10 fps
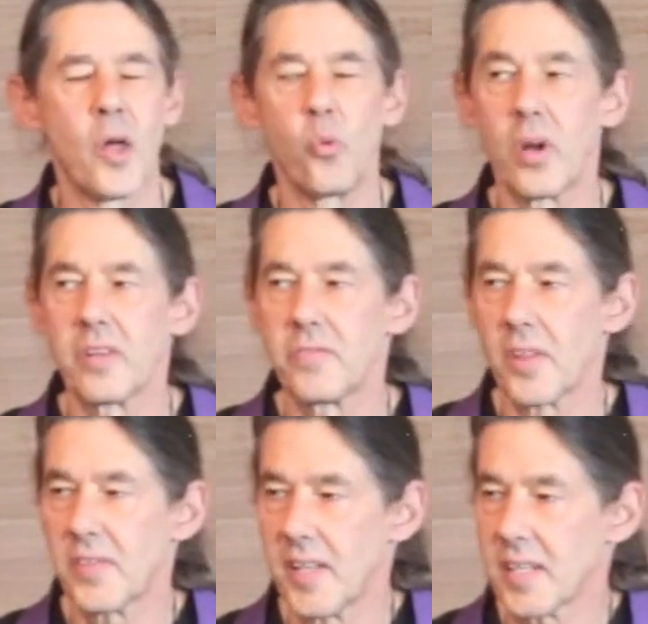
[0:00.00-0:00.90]
One of
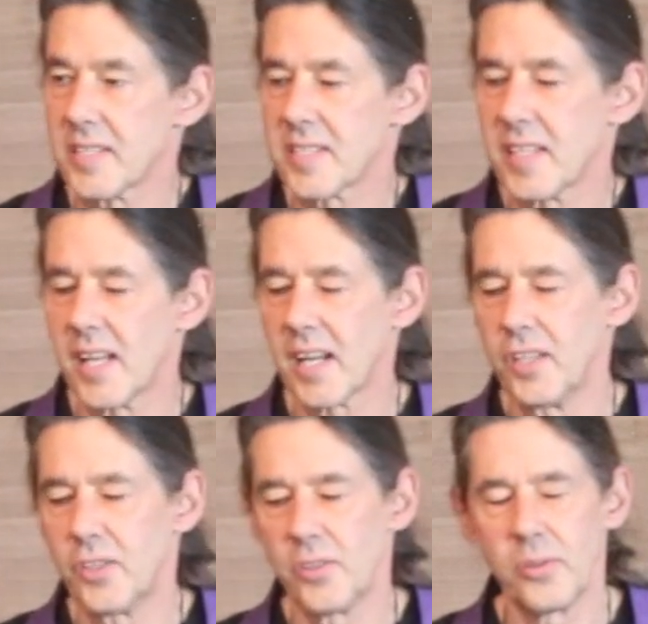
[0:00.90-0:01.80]
the things that
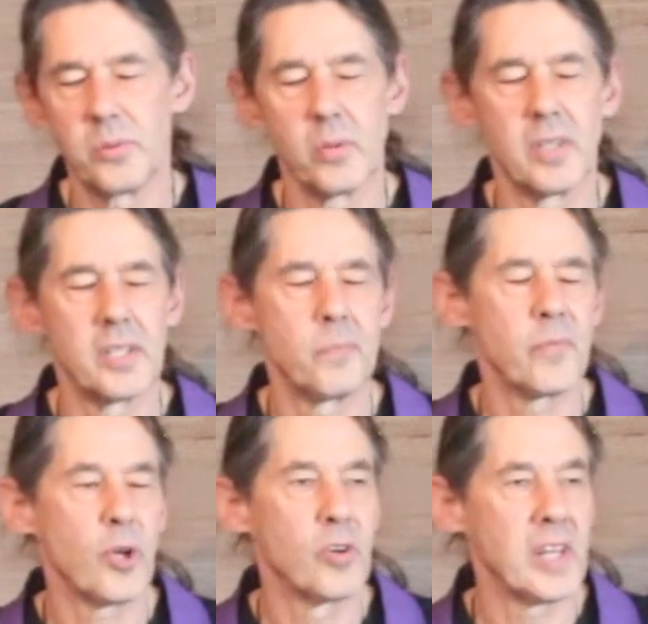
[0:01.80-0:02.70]
I do
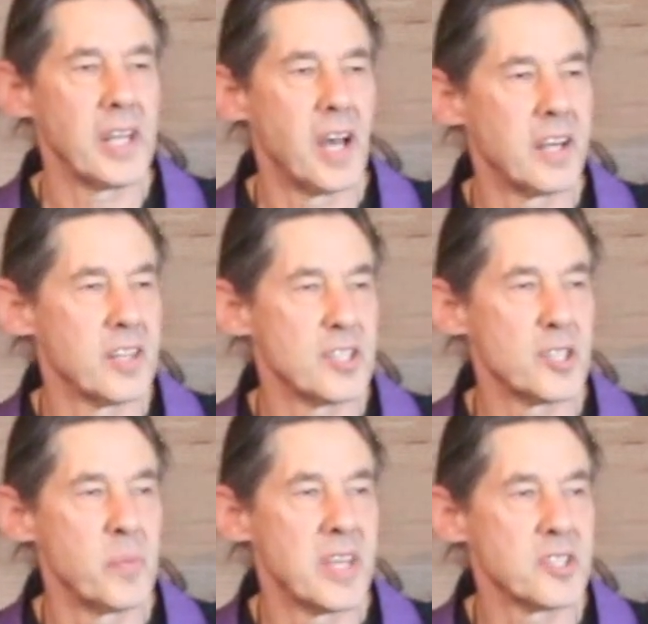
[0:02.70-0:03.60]
early on in the
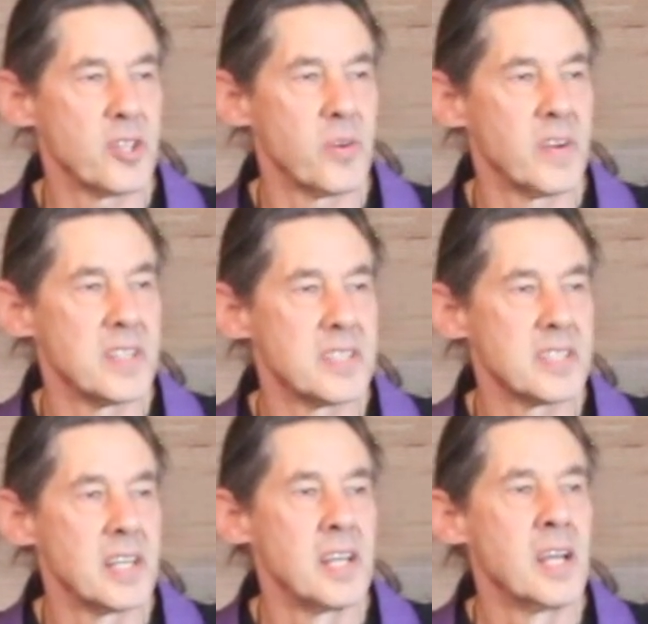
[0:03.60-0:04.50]
semester
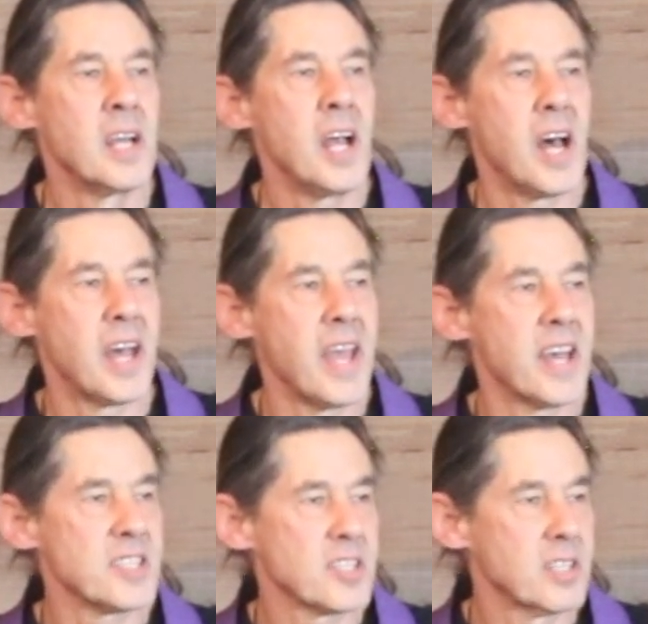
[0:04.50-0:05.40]
is I
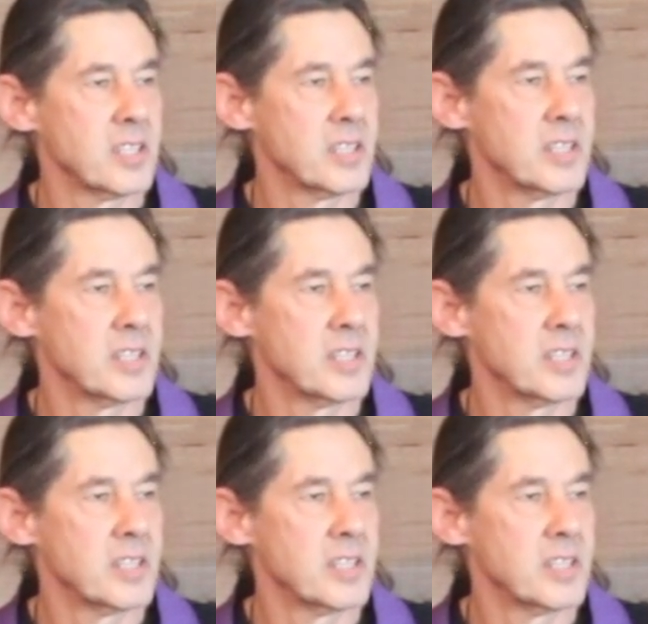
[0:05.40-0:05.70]
ask